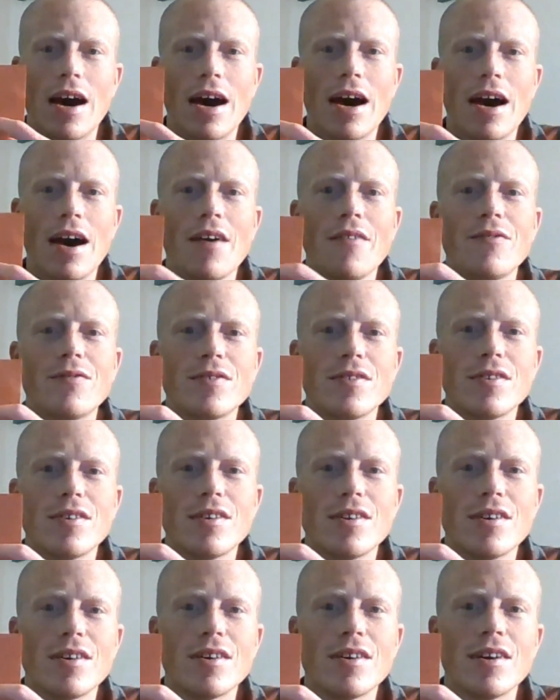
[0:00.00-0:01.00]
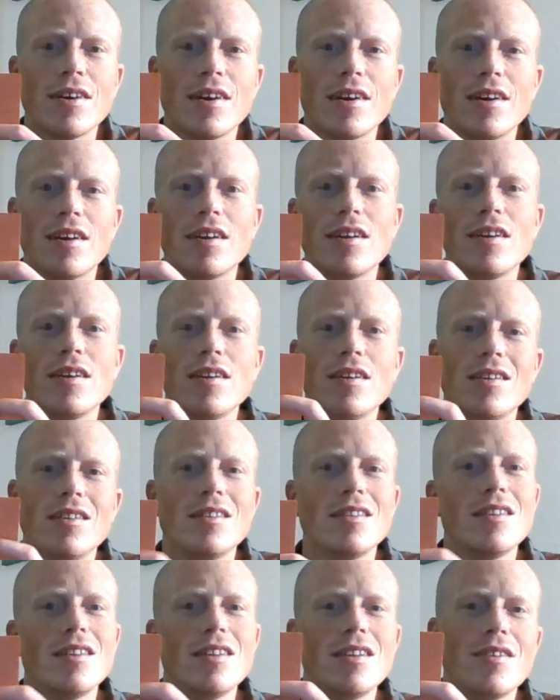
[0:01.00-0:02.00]
After
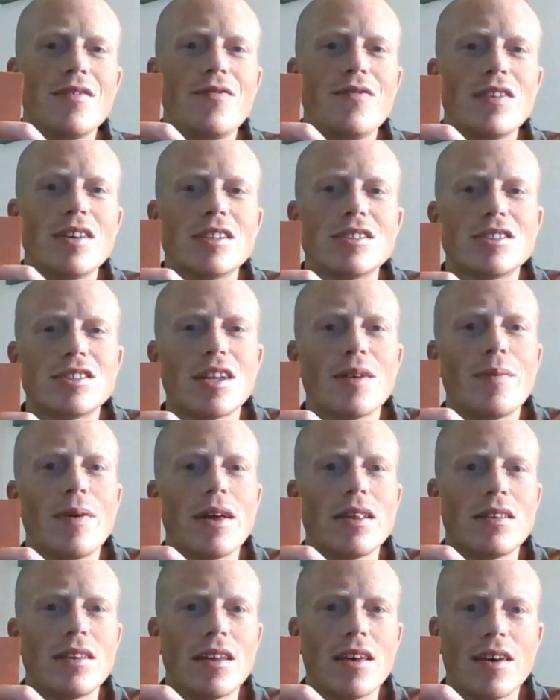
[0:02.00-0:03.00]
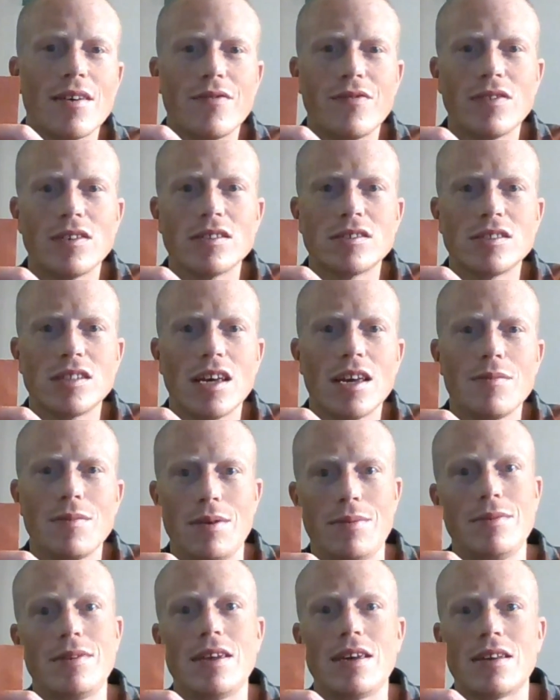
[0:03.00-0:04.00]
you finished up at the finish line,
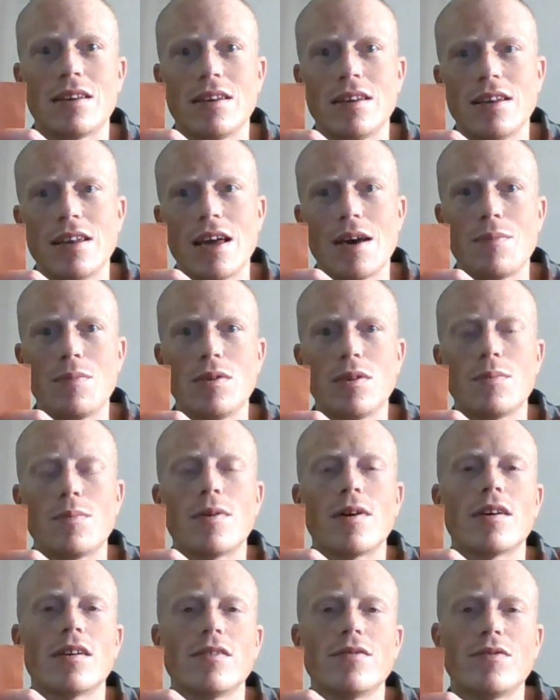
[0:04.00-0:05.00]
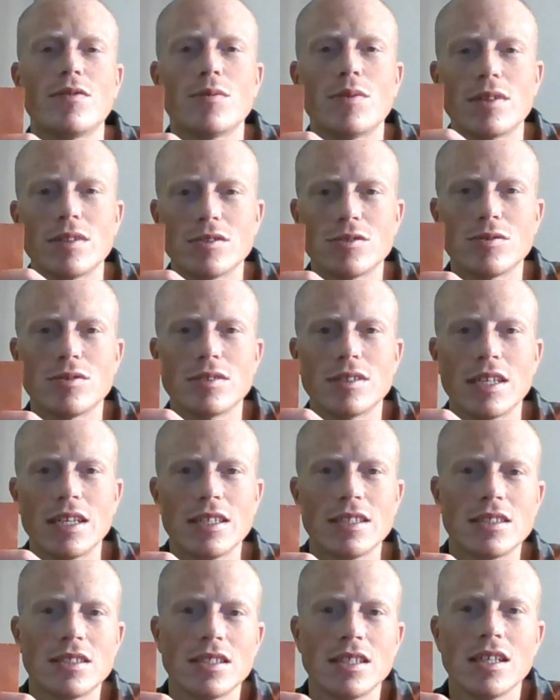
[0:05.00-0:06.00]
maybe taking a nap in the park if the weather's real
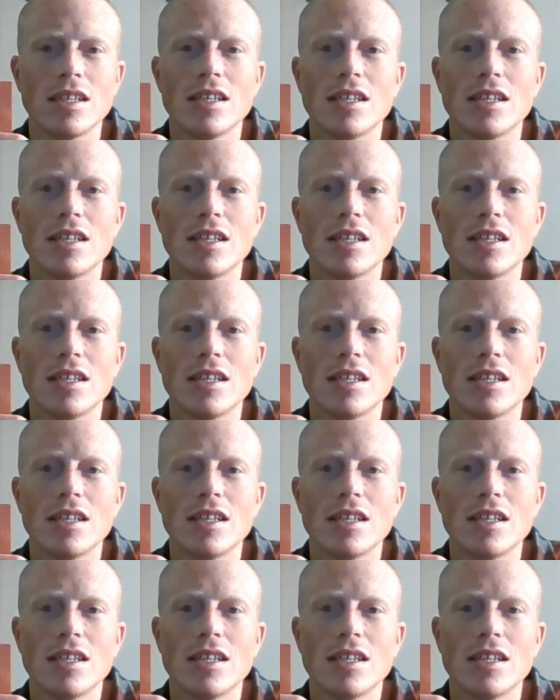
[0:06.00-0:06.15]
nice,